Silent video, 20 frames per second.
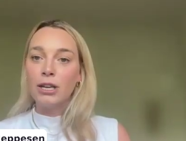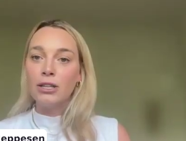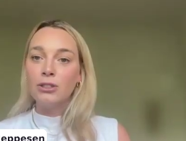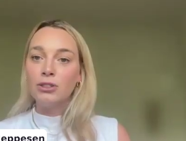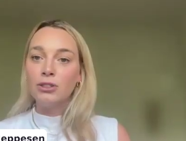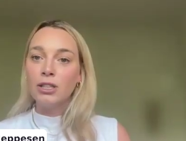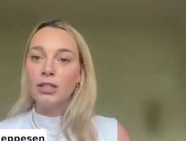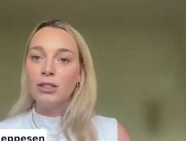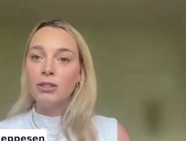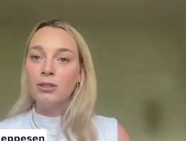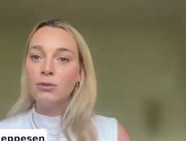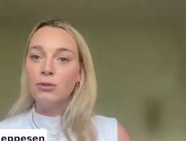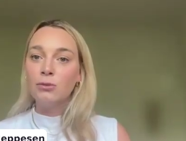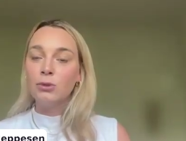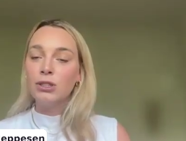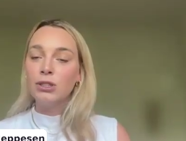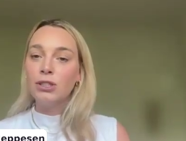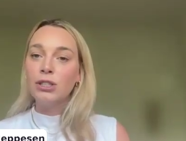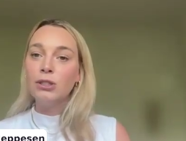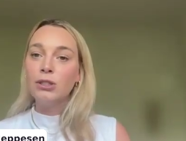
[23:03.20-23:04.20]
location
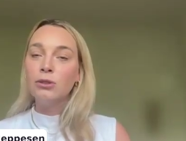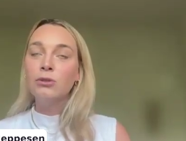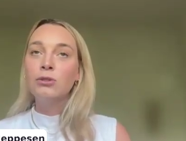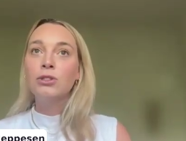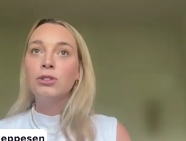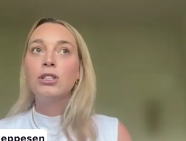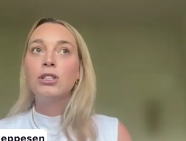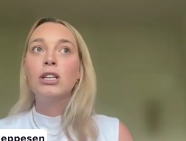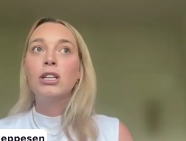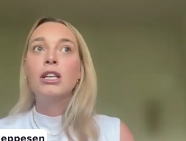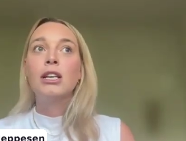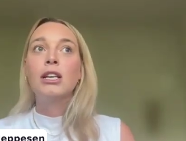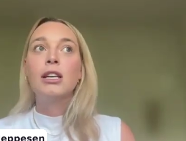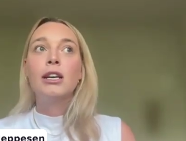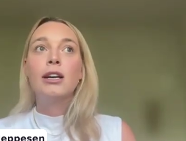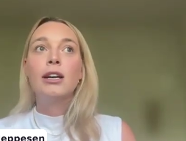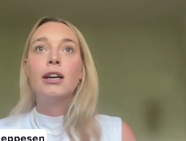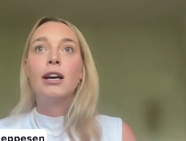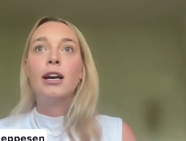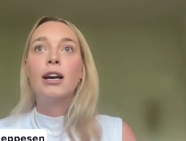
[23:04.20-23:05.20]
was huge.
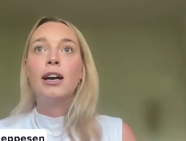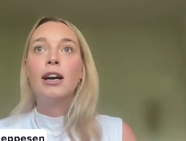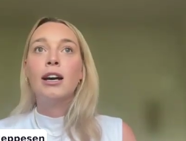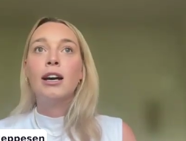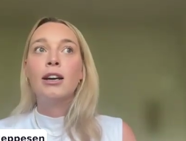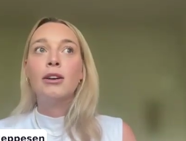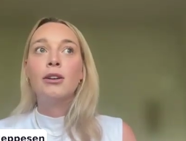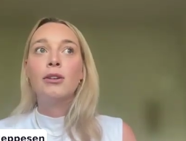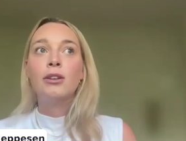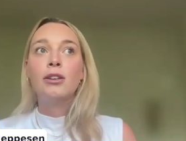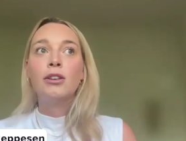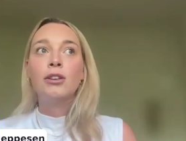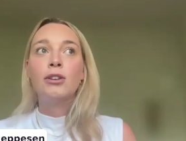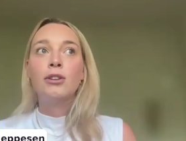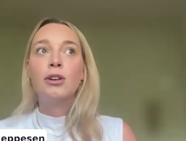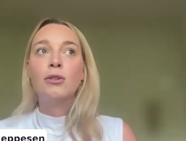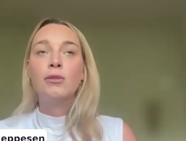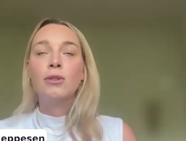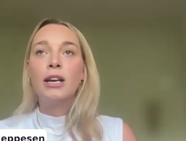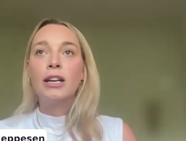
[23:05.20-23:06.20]
Like
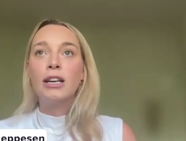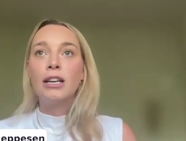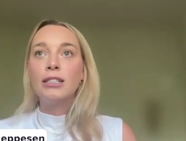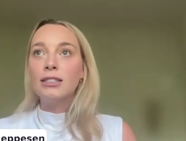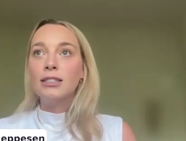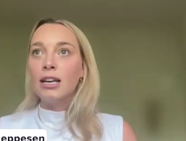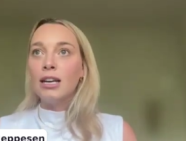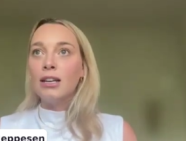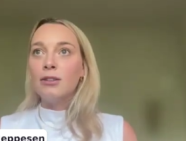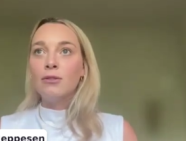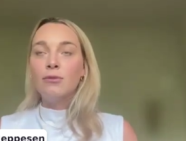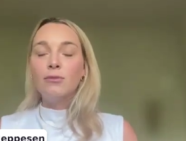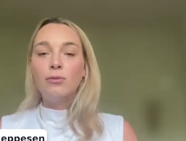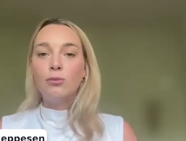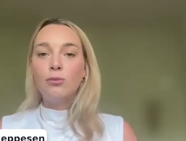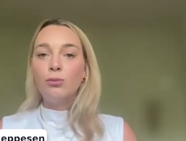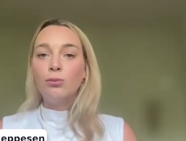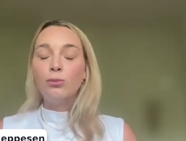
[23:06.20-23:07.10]
I said,